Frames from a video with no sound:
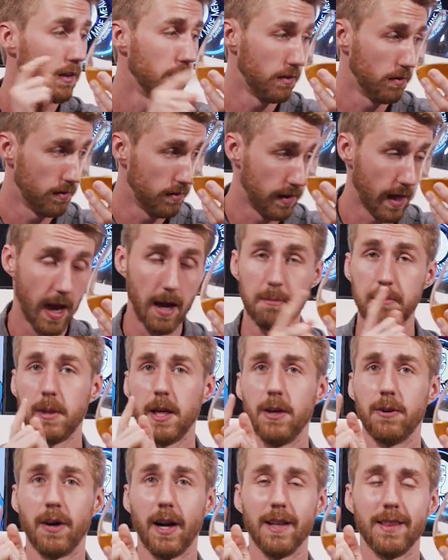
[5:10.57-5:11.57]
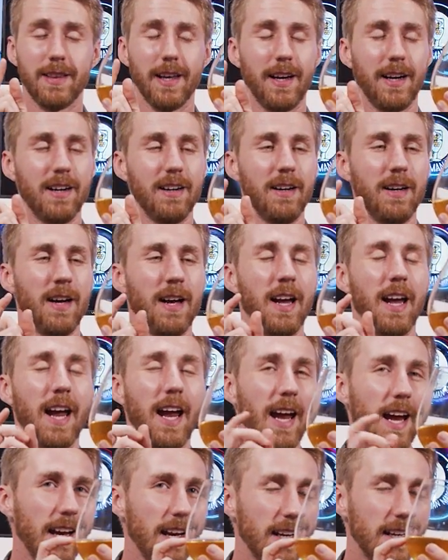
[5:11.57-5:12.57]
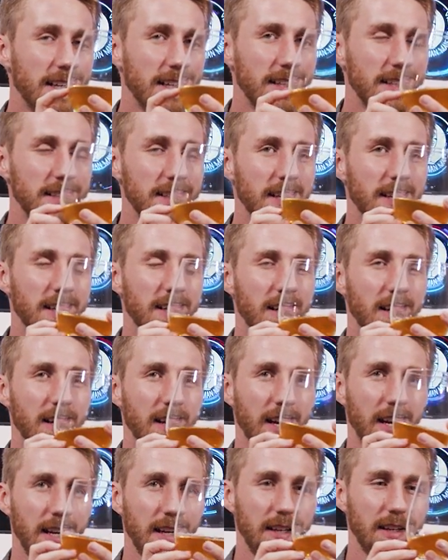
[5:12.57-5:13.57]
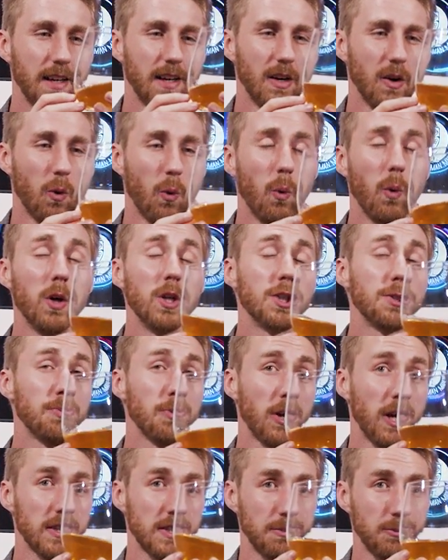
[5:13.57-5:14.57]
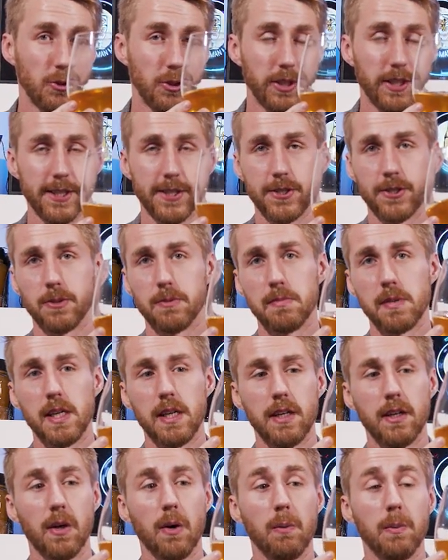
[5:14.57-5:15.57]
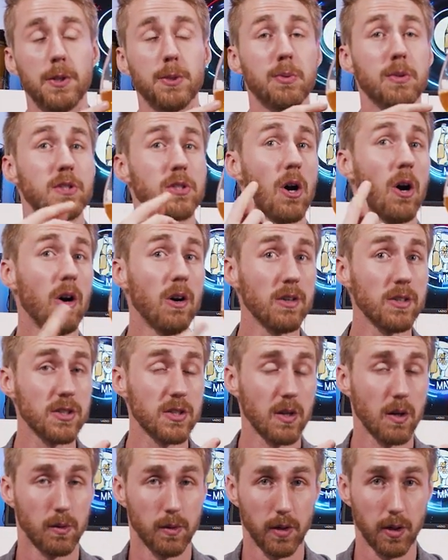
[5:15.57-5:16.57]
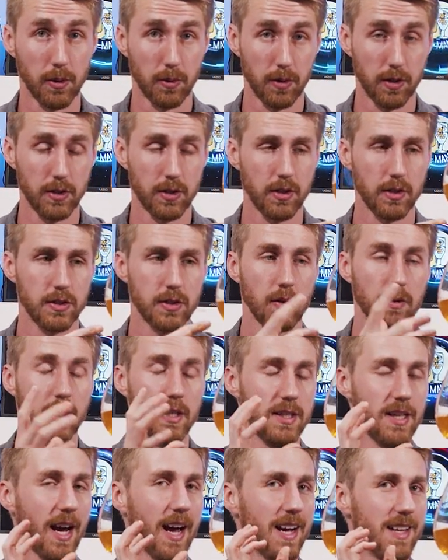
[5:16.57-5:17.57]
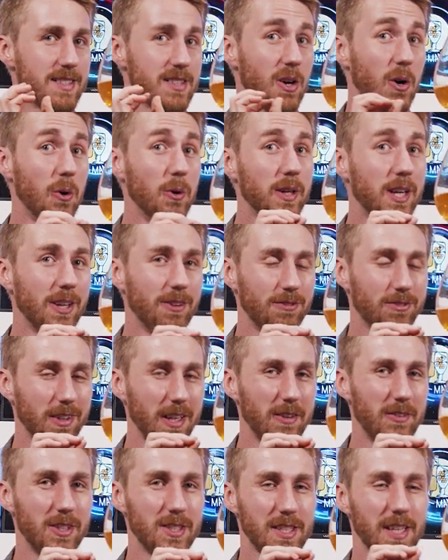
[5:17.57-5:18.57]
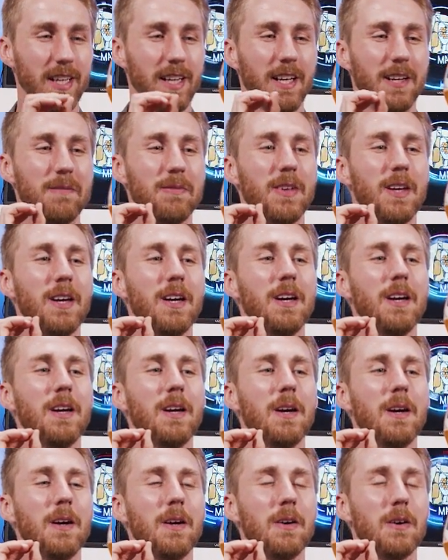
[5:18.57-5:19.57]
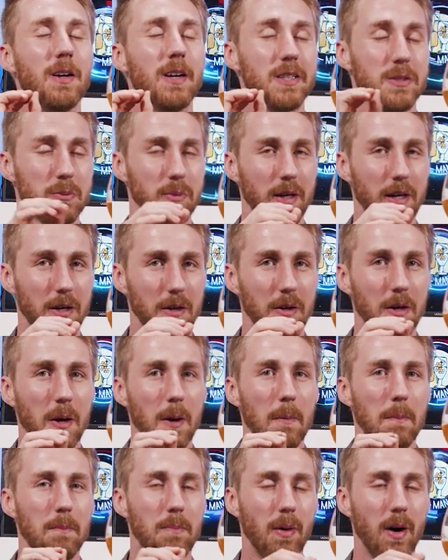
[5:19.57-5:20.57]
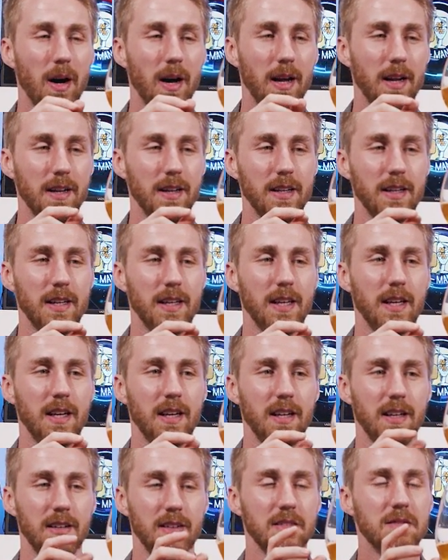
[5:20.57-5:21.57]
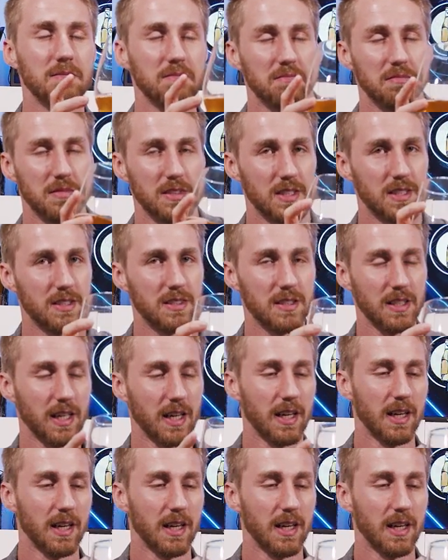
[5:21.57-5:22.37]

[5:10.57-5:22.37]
that mead right there and a orange blossom traditional mead, which was also oaked. So this has oaking flavors in it as well, but it's